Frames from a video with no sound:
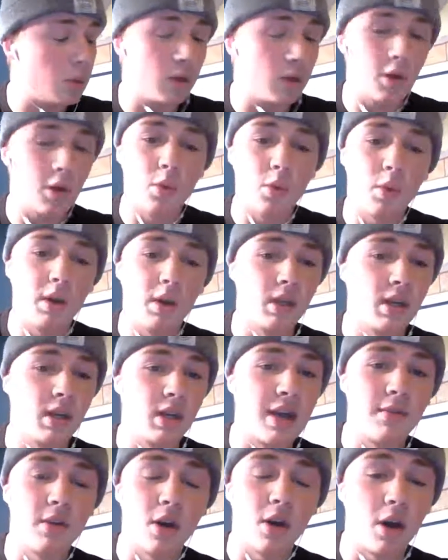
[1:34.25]
We're going to
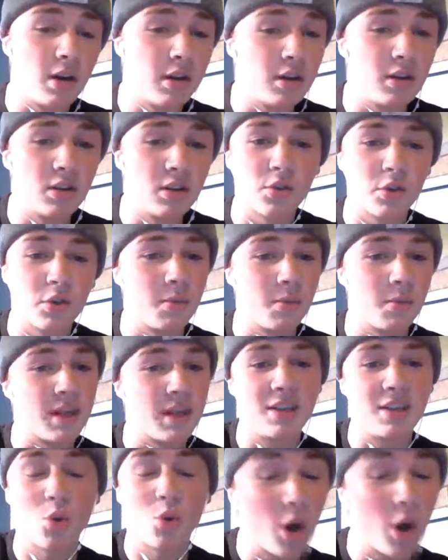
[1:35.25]
have an audience from
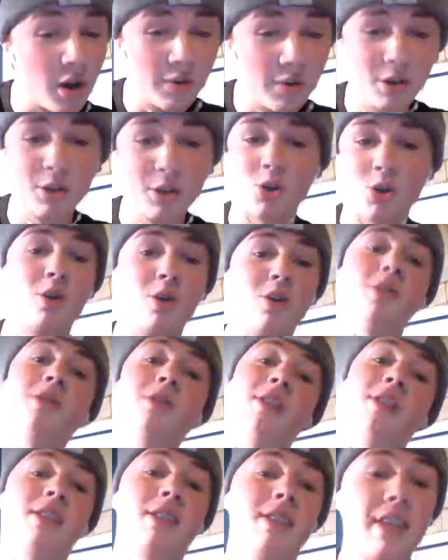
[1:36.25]
like 12 years old
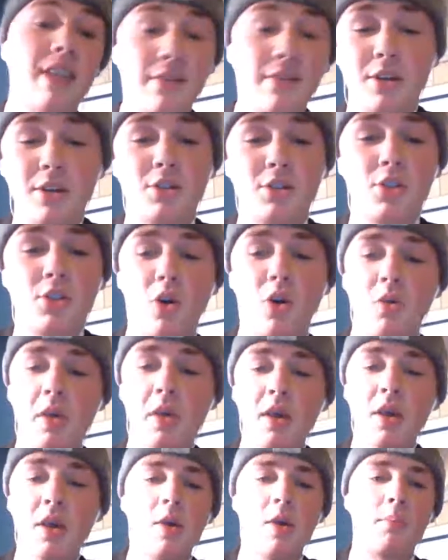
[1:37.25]
to 7 years old,
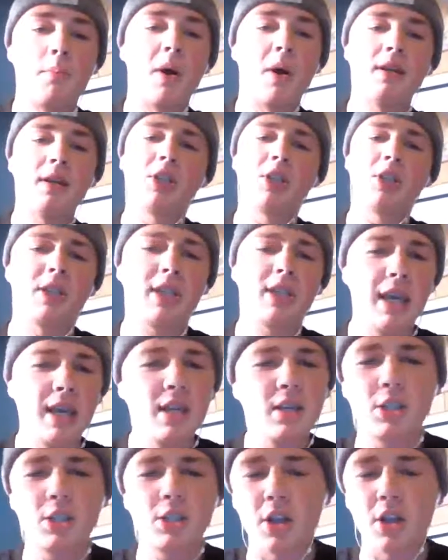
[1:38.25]
but it's just
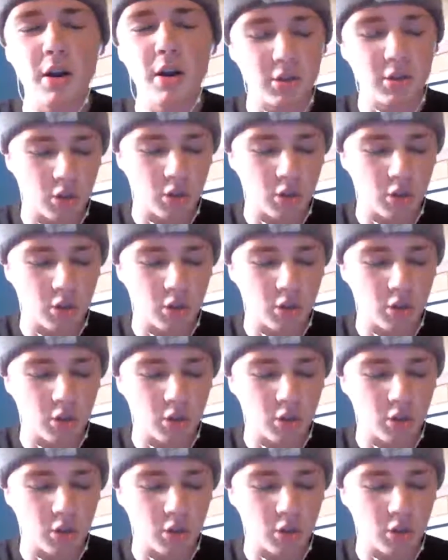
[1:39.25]
getting started.